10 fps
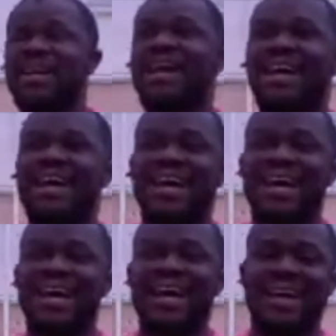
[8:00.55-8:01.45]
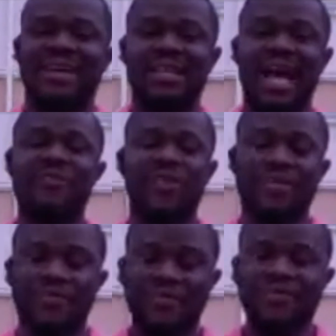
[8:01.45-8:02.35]
Wow. I, for
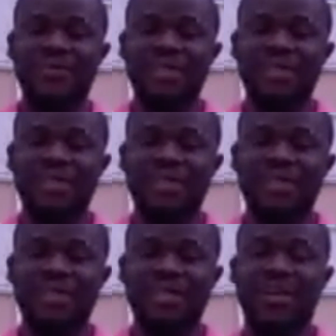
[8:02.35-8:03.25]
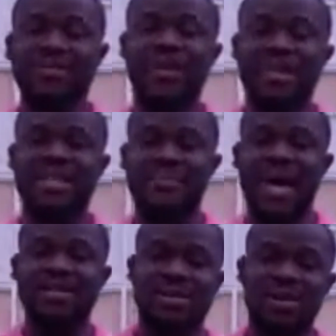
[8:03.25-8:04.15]
the for the first time,
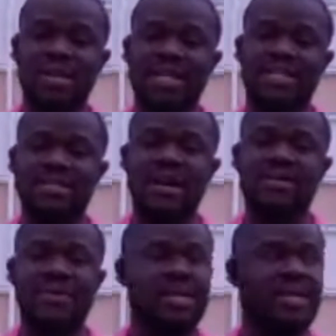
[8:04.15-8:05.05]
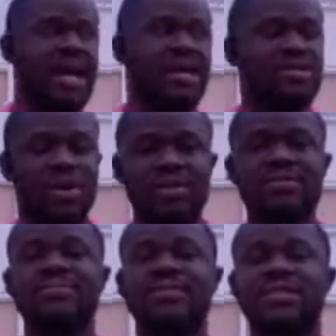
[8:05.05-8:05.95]
I saw that she's not really that
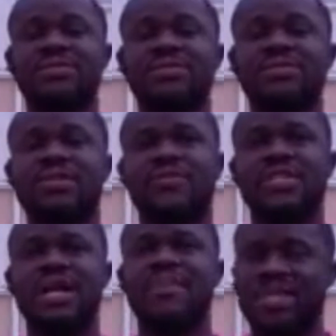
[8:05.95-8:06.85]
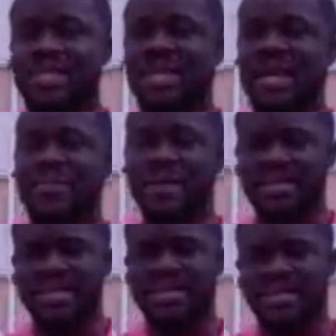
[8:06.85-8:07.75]
tall. This was the first time I'm seeing her in
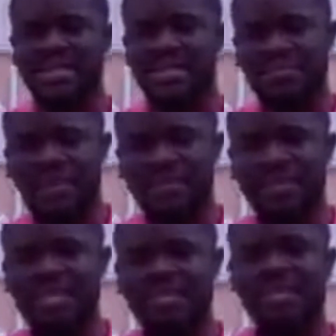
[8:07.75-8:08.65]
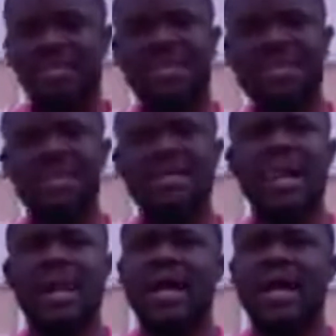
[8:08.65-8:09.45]
person, and she's a small statured lady.